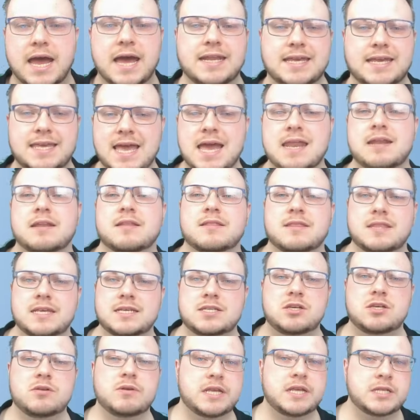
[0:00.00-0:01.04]
again,
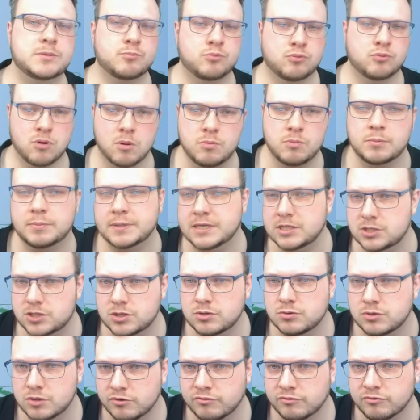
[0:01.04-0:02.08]
this unit is probably
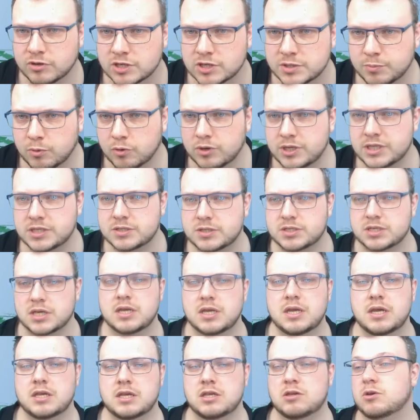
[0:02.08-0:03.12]
too good for its points.
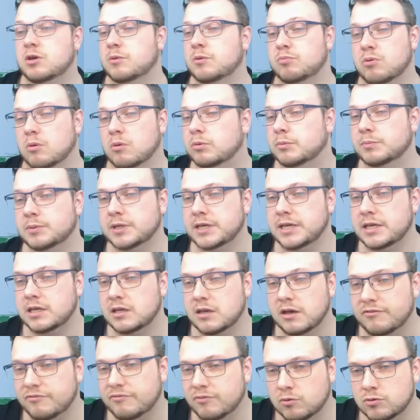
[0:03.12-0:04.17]
You could probably
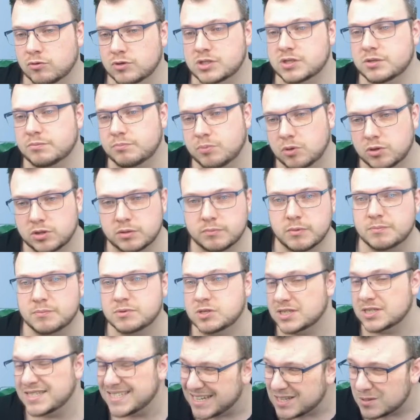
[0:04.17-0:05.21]
afford to put them up
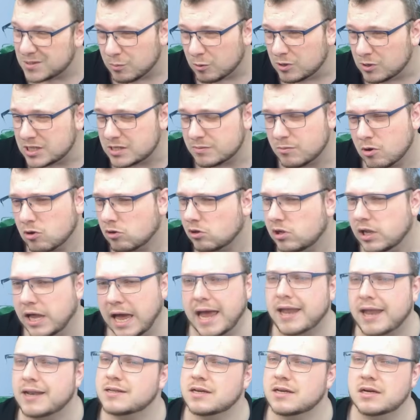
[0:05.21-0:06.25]
to 6 points a model,
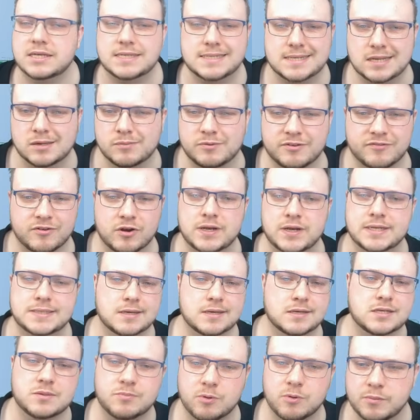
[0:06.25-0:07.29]
and I'd still be very
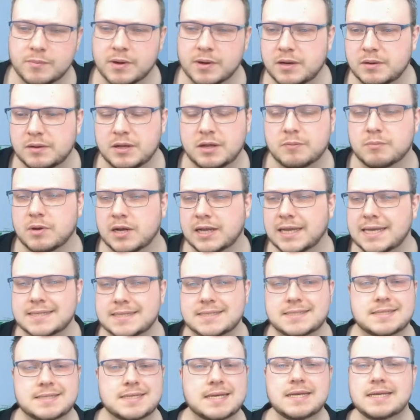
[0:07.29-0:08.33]
excited to put them in my
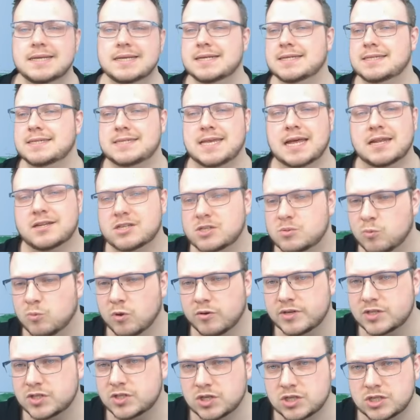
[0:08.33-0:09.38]
lists. Skeleton
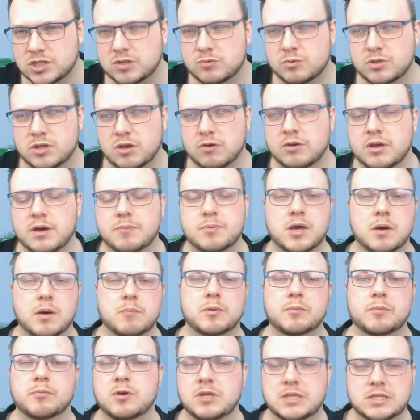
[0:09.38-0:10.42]
Warriors could do with going up a couple
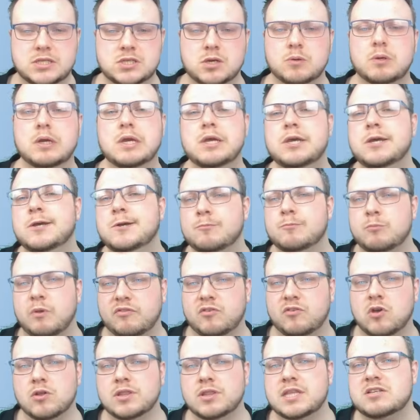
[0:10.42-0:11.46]
of points. So we've
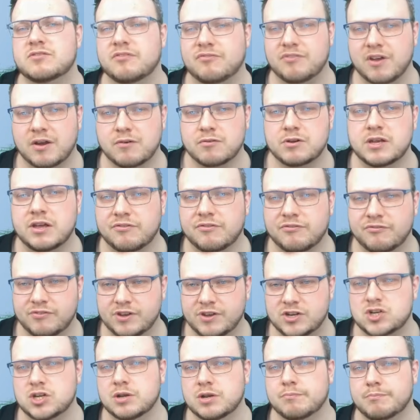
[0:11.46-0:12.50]
got this very
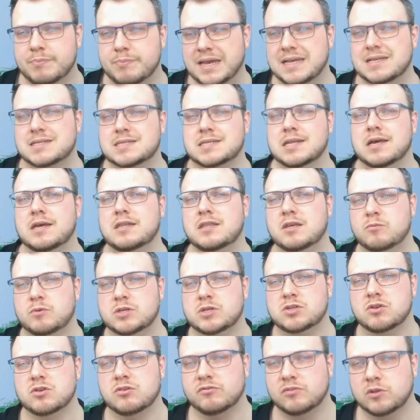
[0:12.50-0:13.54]
efficient baseline that we're
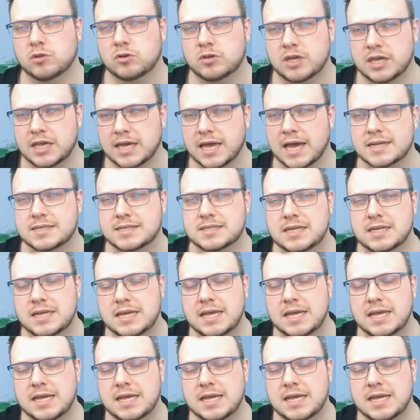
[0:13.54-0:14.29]
sort of looking at